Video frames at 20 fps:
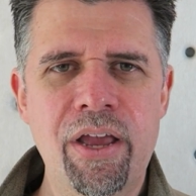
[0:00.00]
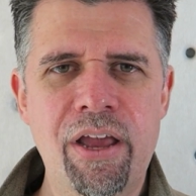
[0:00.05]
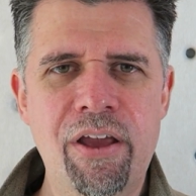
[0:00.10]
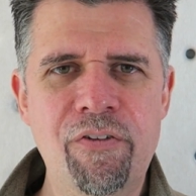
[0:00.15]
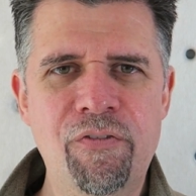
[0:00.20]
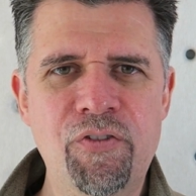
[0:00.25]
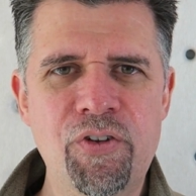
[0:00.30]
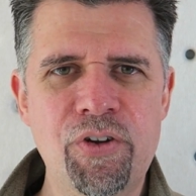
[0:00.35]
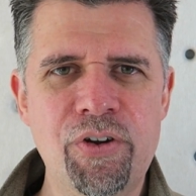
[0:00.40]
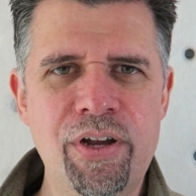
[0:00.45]

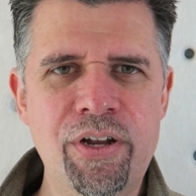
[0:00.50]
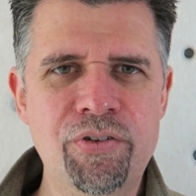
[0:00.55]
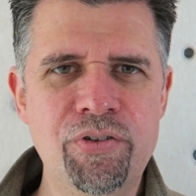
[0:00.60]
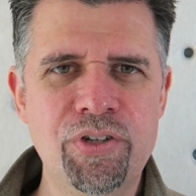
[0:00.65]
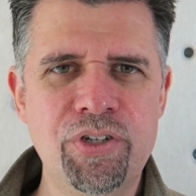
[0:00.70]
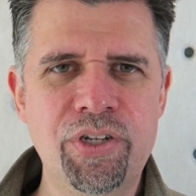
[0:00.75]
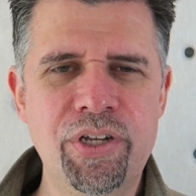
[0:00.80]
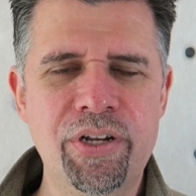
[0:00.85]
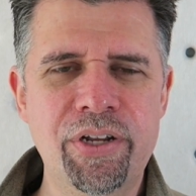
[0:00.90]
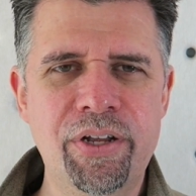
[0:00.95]
If you're
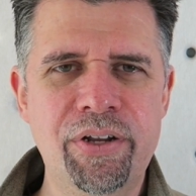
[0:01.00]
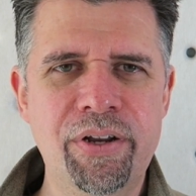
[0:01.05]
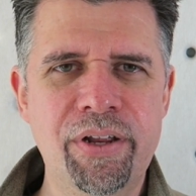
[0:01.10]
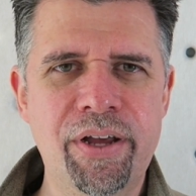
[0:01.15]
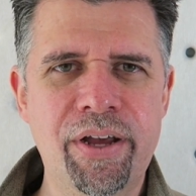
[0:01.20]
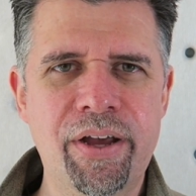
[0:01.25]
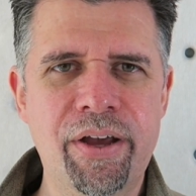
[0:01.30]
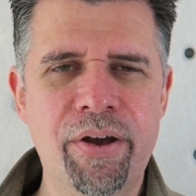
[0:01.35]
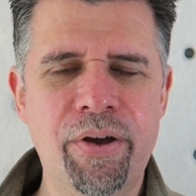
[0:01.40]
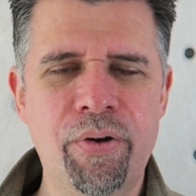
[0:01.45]
interested in
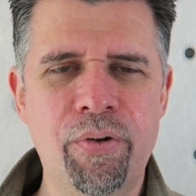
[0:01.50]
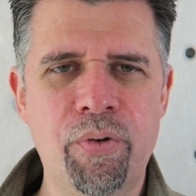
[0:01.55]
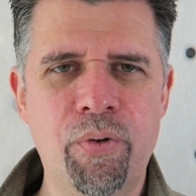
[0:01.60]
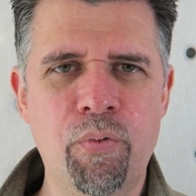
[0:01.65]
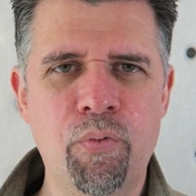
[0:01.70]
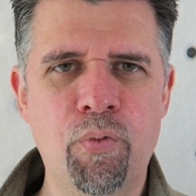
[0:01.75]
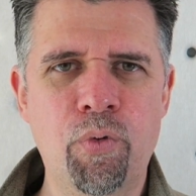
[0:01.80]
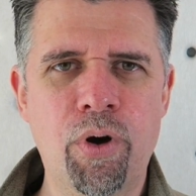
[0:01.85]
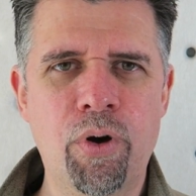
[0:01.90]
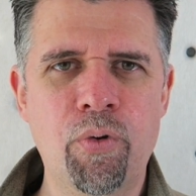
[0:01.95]

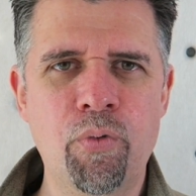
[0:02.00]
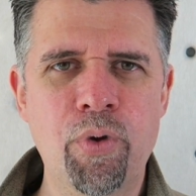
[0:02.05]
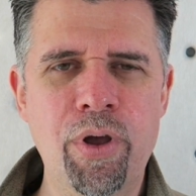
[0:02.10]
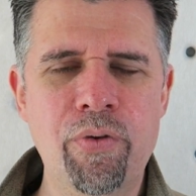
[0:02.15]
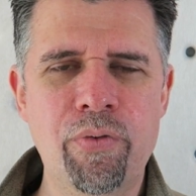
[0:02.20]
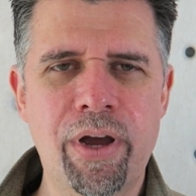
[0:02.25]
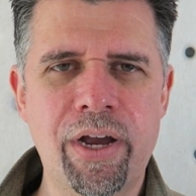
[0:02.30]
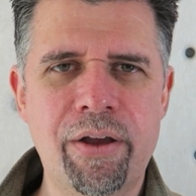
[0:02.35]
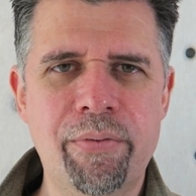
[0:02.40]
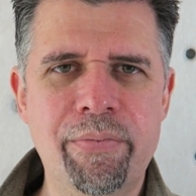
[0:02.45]
what
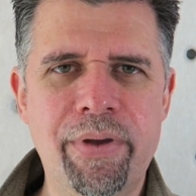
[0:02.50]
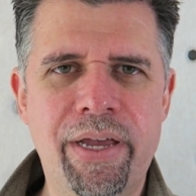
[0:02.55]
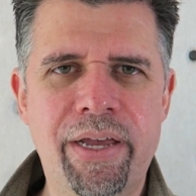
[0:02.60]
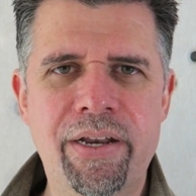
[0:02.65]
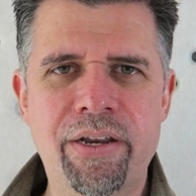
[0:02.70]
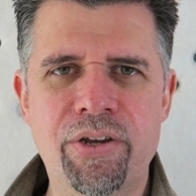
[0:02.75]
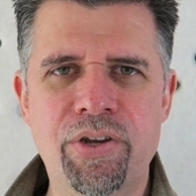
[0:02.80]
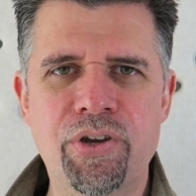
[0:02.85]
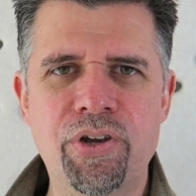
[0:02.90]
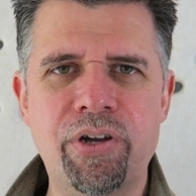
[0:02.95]
we
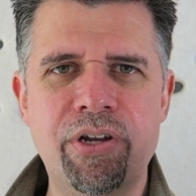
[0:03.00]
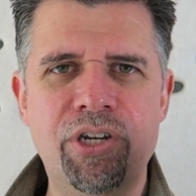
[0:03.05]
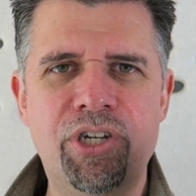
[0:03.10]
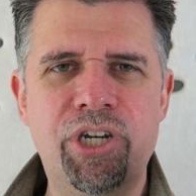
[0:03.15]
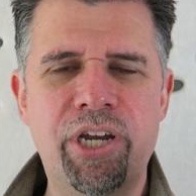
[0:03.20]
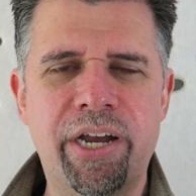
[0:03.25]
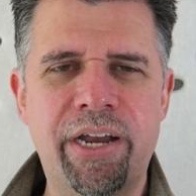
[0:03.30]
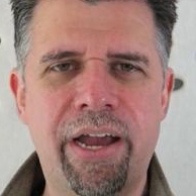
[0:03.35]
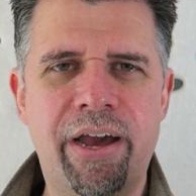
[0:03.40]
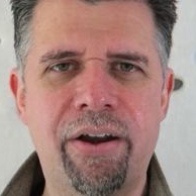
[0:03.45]
recommend, you can
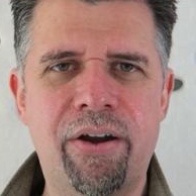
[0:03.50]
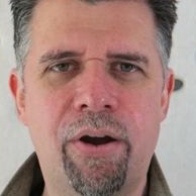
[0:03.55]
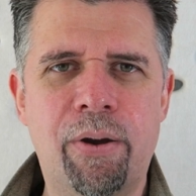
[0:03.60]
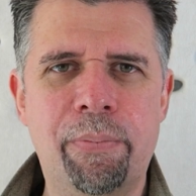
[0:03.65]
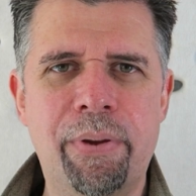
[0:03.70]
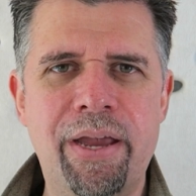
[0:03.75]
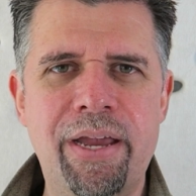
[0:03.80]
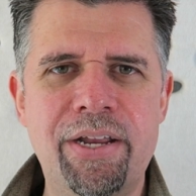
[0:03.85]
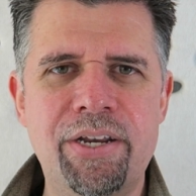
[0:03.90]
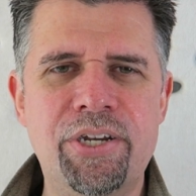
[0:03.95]
check out our
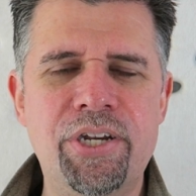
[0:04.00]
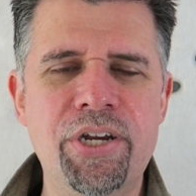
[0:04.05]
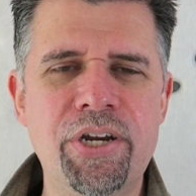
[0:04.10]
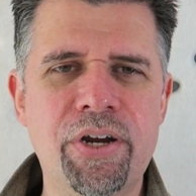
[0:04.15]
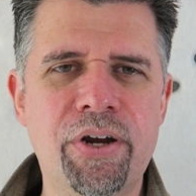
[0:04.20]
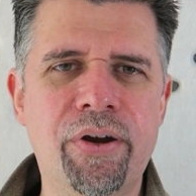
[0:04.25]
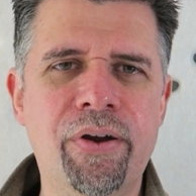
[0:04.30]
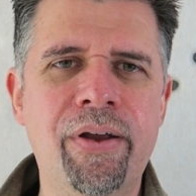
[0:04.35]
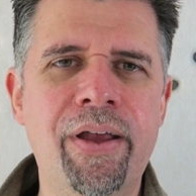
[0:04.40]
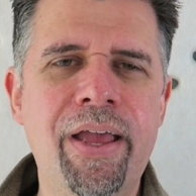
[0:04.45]
page
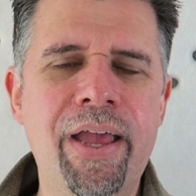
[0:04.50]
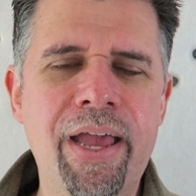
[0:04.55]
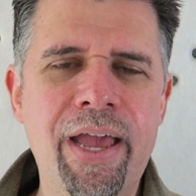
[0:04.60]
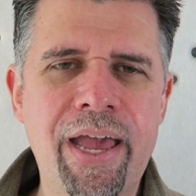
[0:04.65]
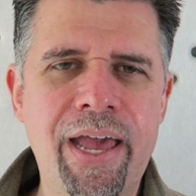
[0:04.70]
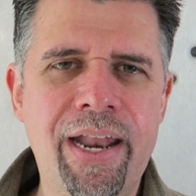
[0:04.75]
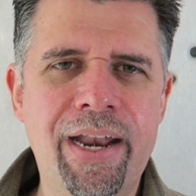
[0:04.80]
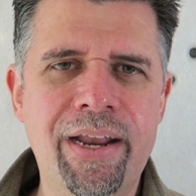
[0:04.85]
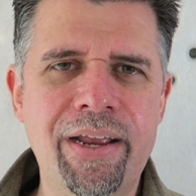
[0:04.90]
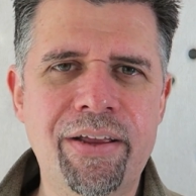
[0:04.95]
here,
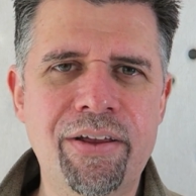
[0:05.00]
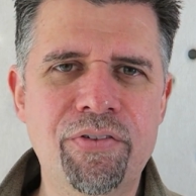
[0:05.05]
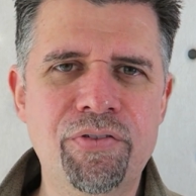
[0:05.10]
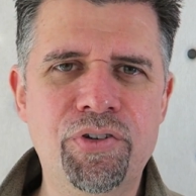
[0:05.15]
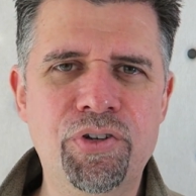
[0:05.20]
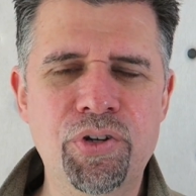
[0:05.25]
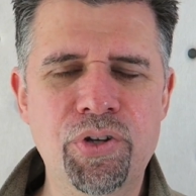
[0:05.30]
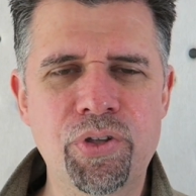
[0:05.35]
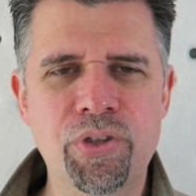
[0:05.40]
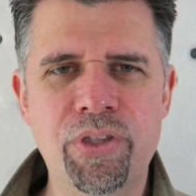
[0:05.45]
and it
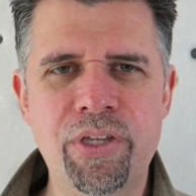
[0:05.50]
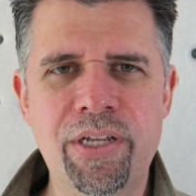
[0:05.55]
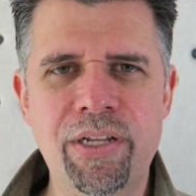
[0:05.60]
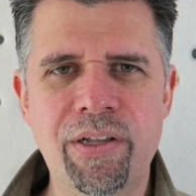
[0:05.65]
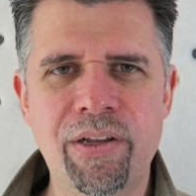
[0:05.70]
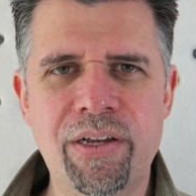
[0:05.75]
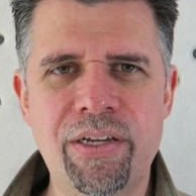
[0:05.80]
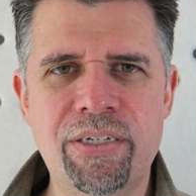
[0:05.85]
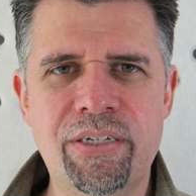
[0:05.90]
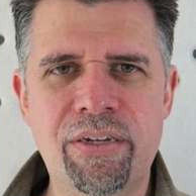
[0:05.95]
gives you the
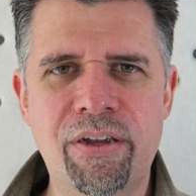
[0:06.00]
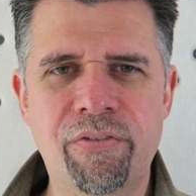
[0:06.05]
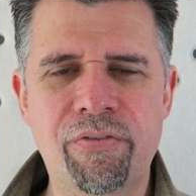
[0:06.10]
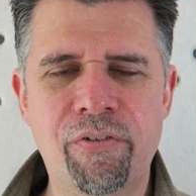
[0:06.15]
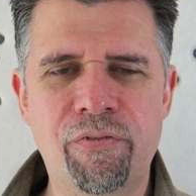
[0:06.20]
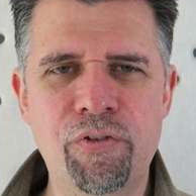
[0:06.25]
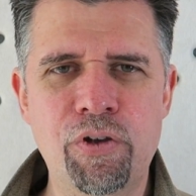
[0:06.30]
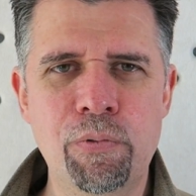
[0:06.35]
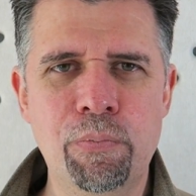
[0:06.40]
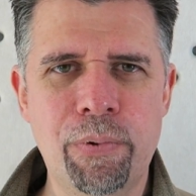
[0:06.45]
list of
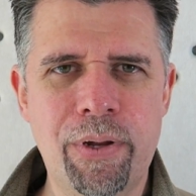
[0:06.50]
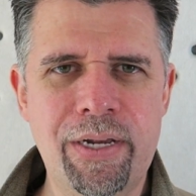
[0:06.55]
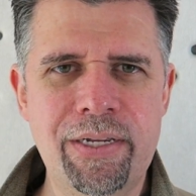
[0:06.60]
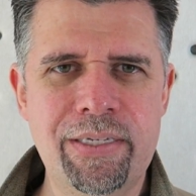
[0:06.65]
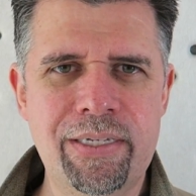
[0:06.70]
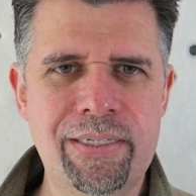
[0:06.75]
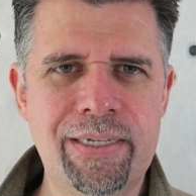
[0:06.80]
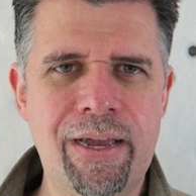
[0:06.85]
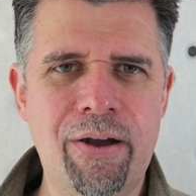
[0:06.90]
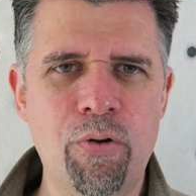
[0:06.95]
a few
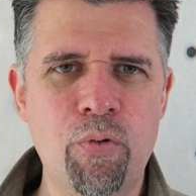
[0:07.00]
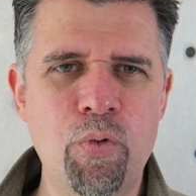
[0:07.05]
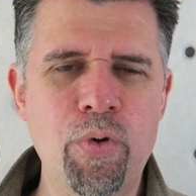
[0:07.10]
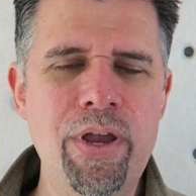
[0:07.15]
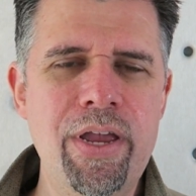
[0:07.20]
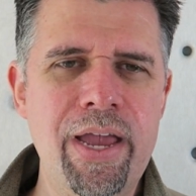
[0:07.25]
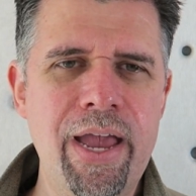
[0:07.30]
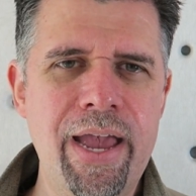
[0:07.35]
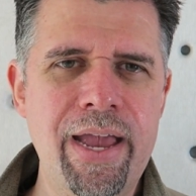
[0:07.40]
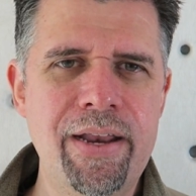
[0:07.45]
places that
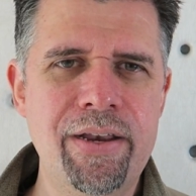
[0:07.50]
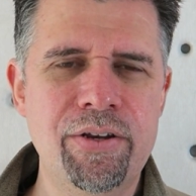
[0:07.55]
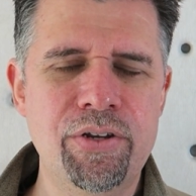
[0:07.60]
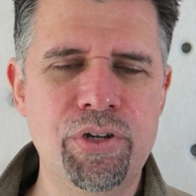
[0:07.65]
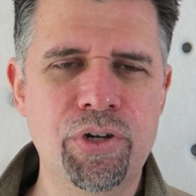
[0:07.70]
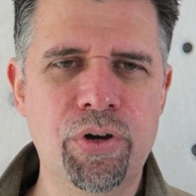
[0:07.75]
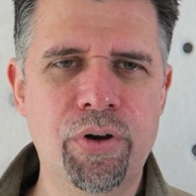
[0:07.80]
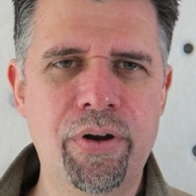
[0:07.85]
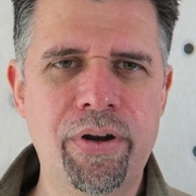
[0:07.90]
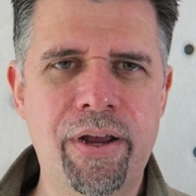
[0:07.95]
we ate
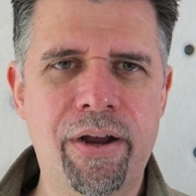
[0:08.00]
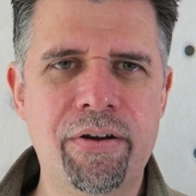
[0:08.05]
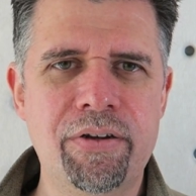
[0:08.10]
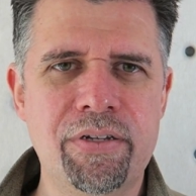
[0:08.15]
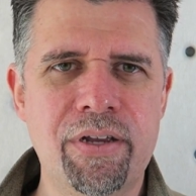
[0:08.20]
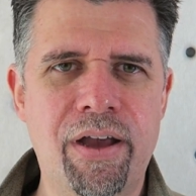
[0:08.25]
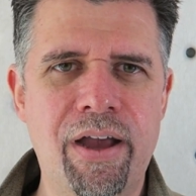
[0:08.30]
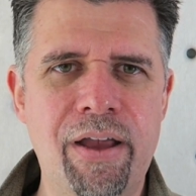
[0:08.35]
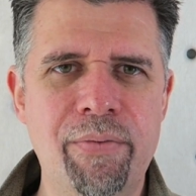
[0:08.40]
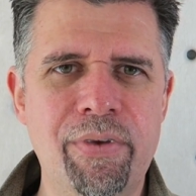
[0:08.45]
during our
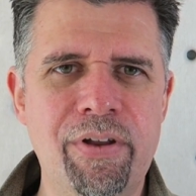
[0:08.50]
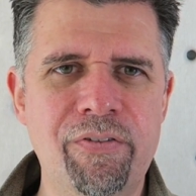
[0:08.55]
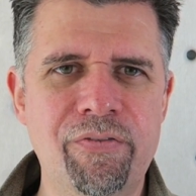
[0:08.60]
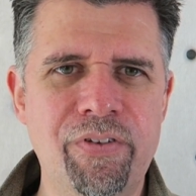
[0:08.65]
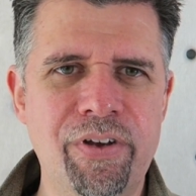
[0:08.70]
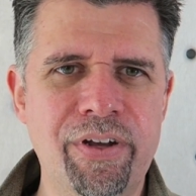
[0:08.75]
time in